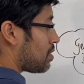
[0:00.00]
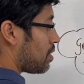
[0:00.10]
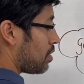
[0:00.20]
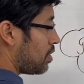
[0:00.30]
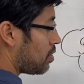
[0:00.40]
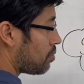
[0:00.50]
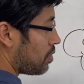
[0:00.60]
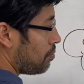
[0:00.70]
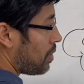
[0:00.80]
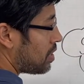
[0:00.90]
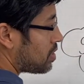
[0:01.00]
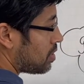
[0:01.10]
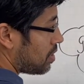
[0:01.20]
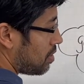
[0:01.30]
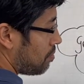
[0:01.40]

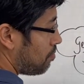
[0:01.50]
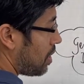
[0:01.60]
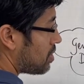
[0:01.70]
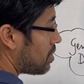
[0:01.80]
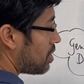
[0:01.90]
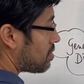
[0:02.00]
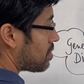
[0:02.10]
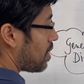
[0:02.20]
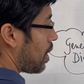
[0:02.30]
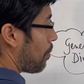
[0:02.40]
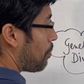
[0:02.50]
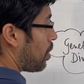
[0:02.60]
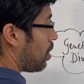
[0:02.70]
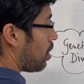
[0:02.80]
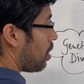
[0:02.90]
measure this
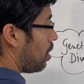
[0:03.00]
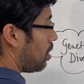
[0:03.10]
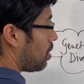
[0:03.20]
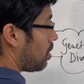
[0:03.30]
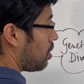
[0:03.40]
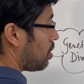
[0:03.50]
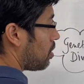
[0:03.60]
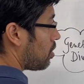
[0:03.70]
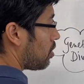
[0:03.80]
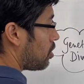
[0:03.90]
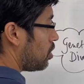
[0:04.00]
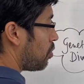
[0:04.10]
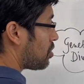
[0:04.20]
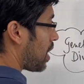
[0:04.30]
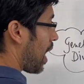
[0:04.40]
per. You
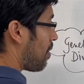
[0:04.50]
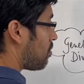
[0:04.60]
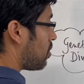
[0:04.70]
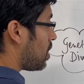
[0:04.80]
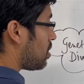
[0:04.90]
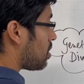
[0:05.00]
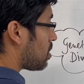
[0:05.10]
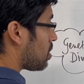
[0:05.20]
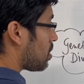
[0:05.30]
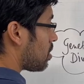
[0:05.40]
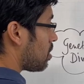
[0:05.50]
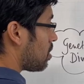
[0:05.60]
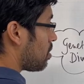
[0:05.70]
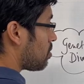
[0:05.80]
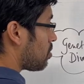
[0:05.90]
want to average.
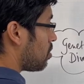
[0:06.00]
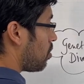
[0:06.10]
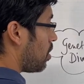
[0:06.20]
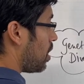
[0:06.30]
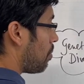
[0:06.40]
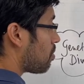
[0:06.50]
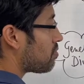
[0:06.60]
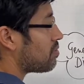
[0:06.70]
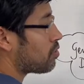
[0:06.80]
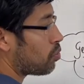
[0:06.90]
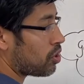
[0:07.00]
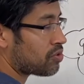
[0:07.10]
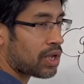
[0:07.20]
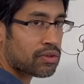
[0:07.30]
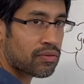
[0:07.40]
So you've got a number of different
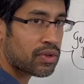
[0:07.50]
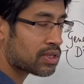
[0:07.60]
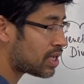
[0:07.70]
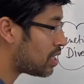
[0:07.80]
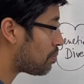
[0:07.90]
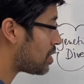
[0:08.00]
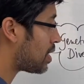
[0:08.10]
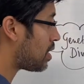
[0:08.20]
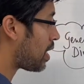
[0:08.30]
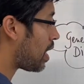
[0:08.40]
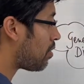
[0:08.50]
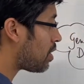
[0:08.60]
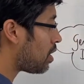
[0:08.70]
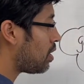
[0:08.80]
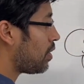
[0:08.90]
quadrats, obviously, in a particular
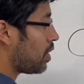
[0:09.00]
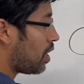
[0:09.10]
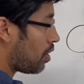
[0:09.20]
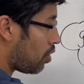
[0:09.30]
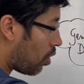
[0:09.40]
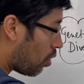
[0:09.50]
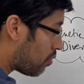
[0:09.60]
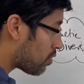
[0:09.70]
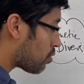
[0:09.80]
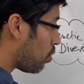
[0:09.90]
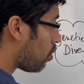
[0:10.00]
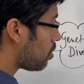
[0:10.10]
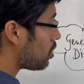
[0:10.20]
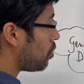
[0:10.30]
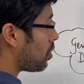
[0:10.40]
area.
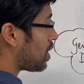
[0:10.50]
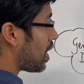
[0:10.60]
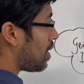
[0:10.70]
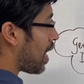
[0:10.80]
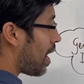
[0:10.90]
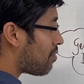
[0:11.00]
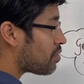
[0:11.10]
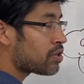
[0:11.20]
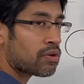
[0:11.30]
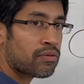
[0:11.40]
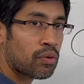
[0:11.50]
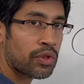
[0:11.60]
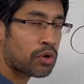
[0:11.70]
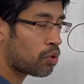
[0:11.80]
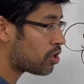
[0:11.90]
Overall, you want to get an average of all the
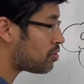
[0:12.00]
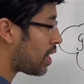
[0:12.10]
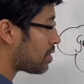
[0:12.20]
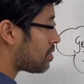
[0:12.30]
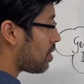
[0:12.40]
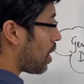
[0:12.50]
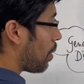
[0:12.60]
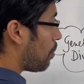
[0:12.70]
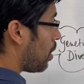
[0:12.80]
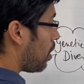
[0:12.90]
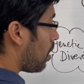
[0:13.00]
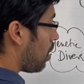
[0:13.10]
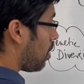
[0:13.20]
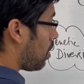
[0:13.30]
quadrats per